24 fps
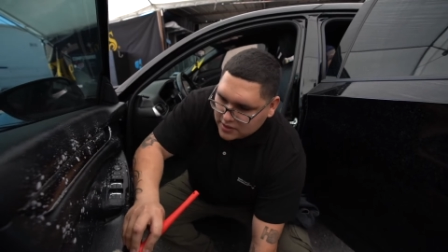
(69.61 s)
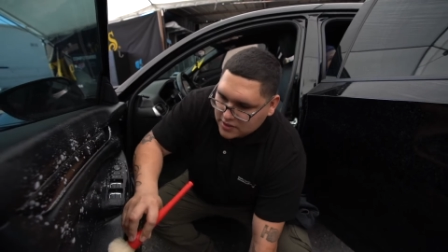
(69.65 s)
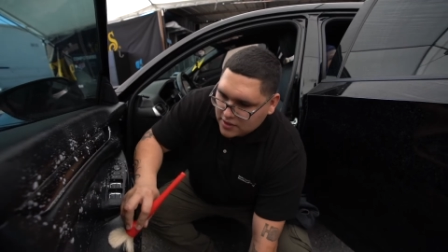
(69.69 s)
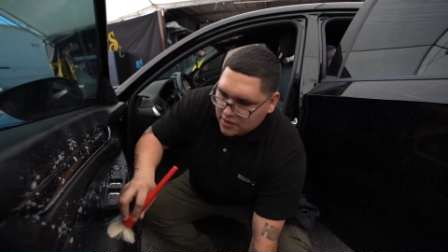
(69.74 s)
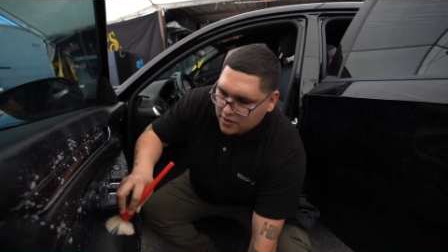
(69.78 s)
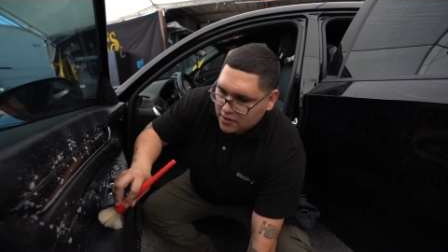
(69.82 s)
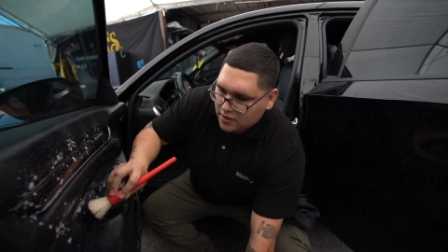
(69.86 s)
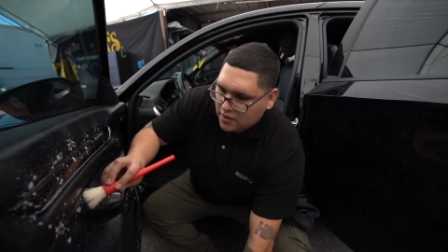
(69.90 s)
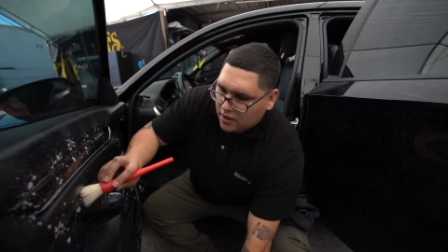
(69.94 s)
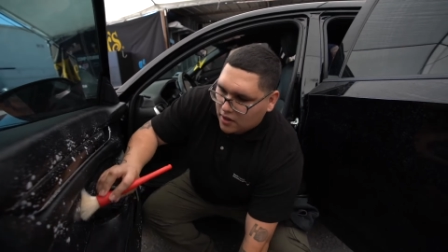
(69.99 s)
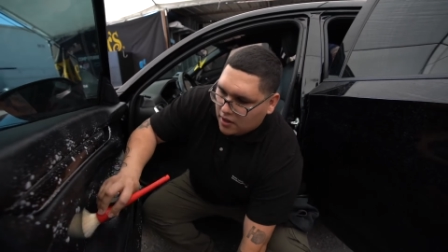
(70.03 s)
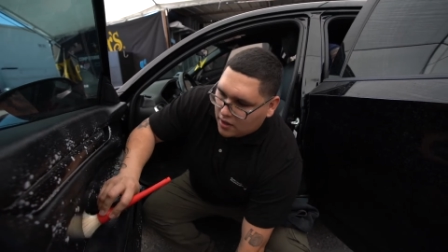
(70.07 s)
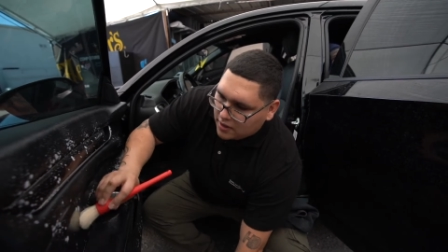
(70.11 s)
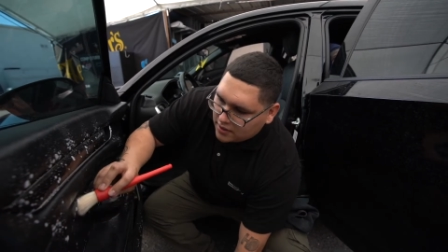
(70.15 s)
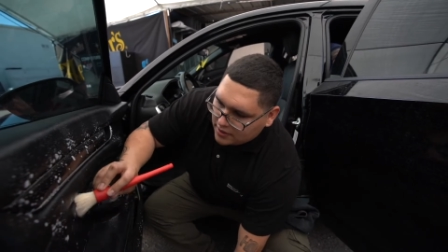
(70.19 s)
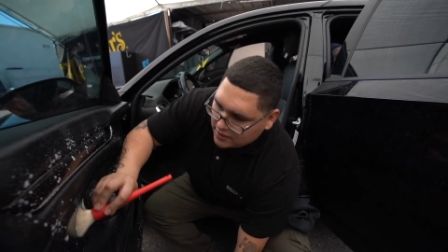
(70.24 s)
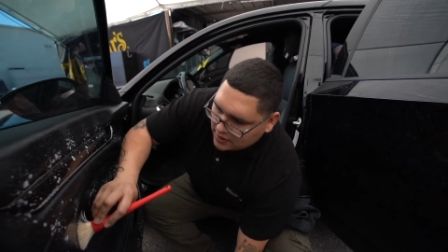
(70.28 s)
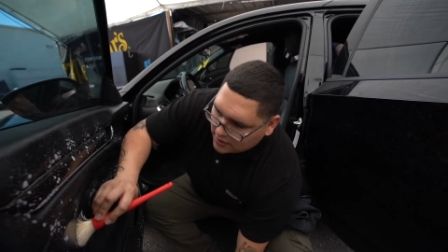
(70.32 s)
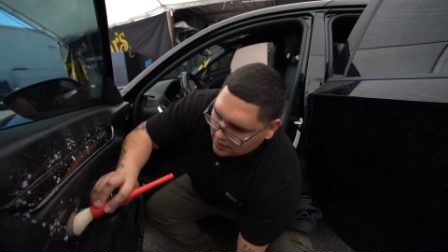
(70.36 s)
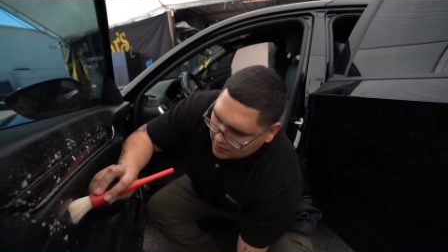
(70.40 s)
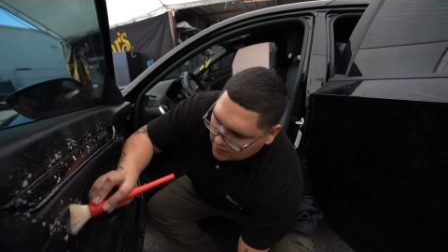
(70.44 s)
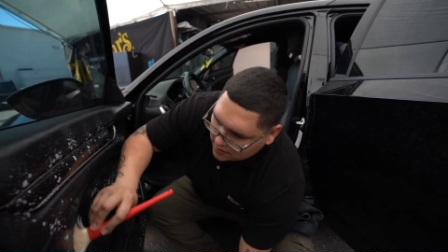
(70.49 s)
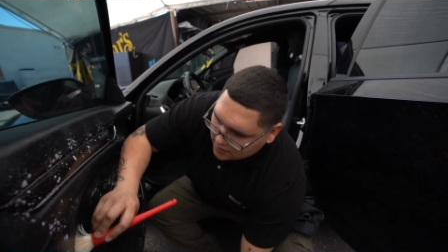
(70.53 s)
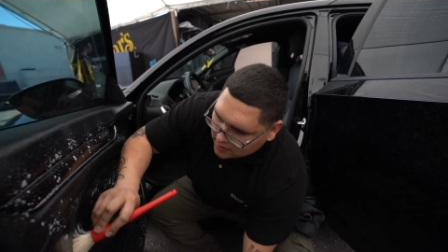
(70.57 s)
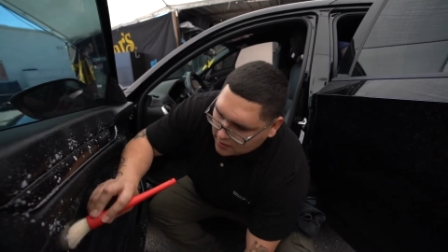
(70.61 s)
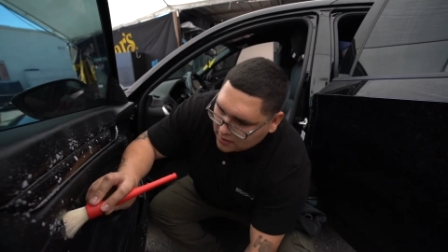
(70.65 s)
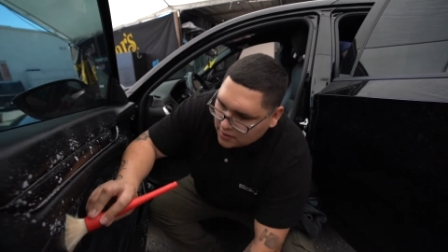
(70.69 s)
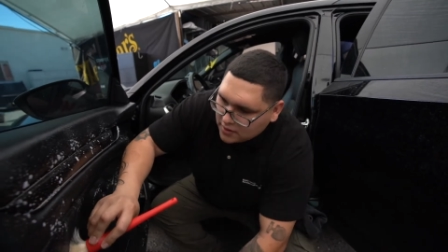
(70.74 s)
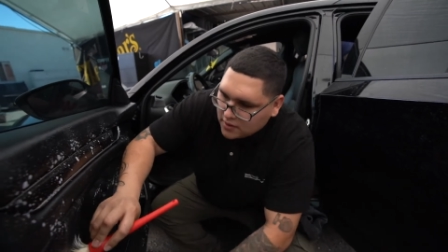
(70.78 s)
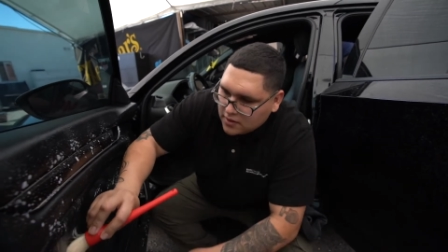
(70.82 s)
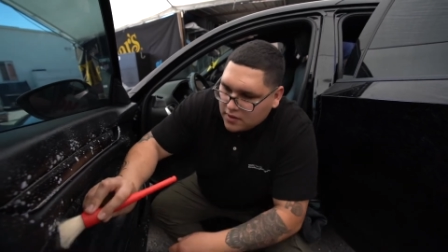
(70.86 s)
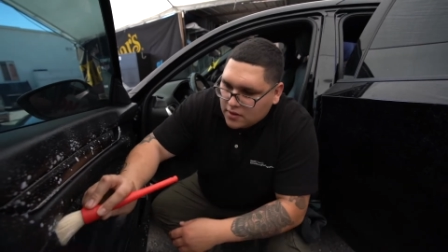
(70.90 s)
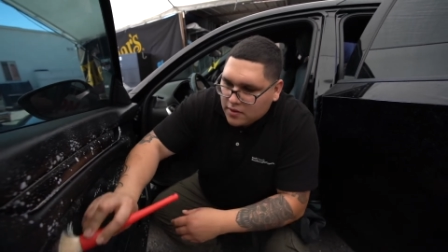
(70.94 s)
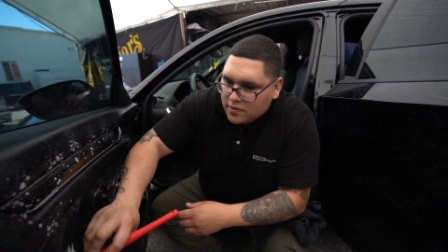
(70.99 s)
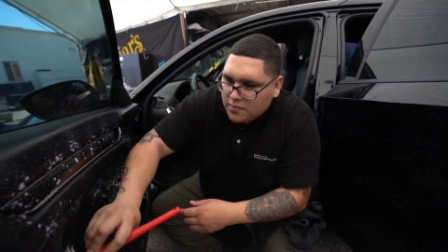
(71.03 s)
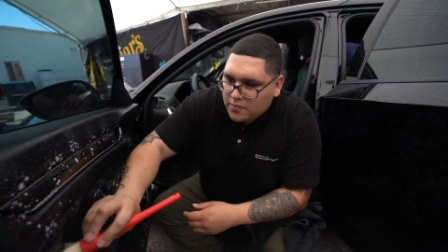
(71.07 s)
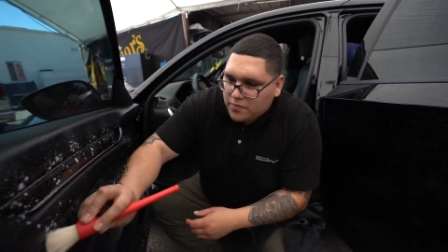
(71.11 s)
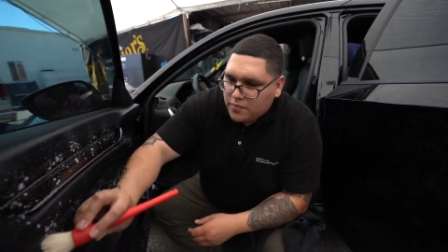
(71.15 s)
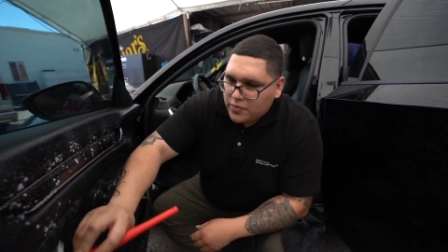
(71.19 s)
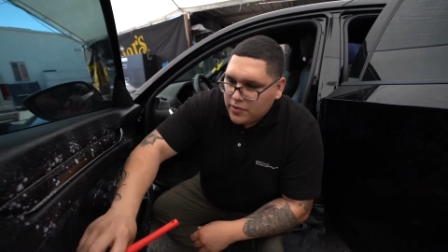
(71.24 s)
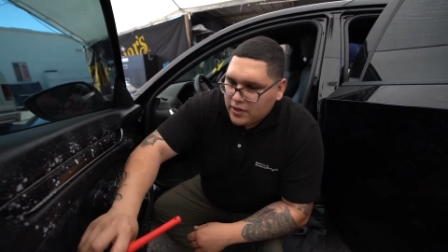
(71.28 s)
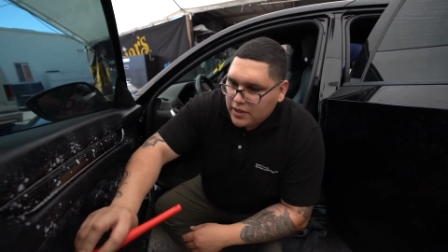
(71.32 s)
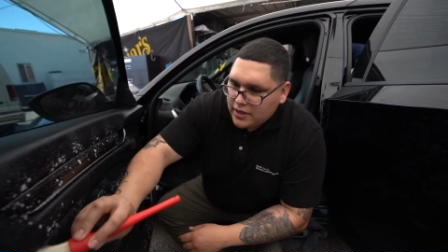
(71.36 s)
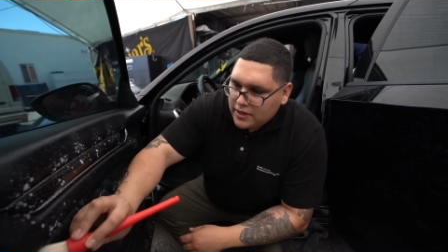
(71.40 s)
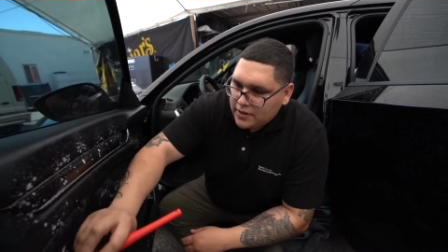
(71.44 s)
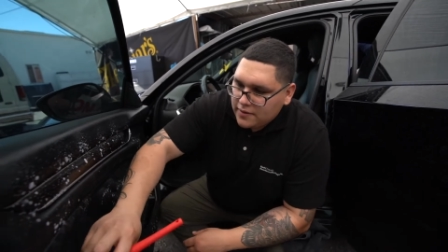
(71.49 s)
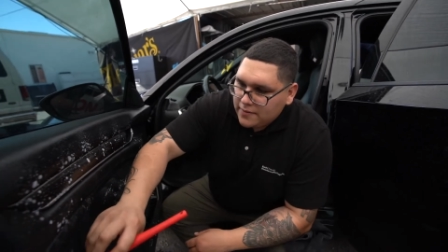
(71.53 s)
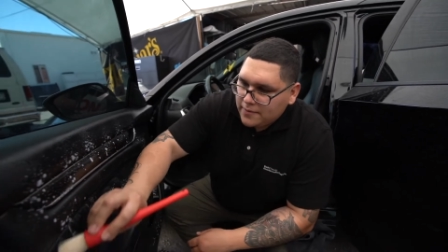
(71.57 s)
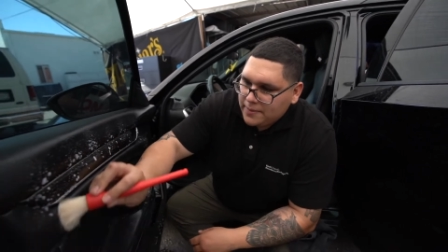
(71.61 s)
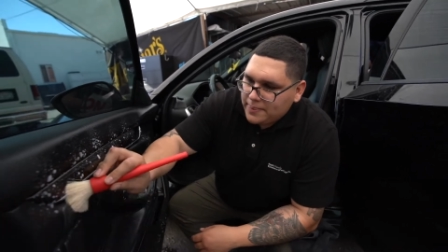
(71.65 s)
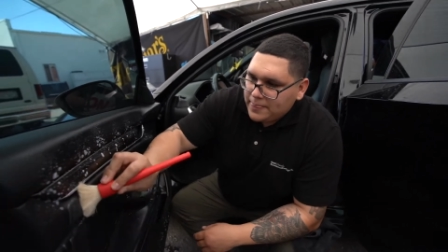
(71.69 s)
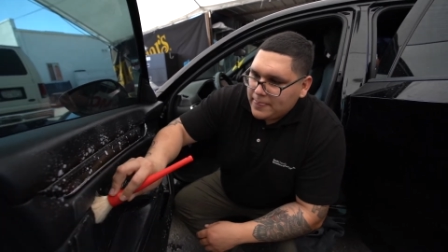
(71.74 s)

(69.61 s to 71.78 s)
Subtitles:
dirt on it, but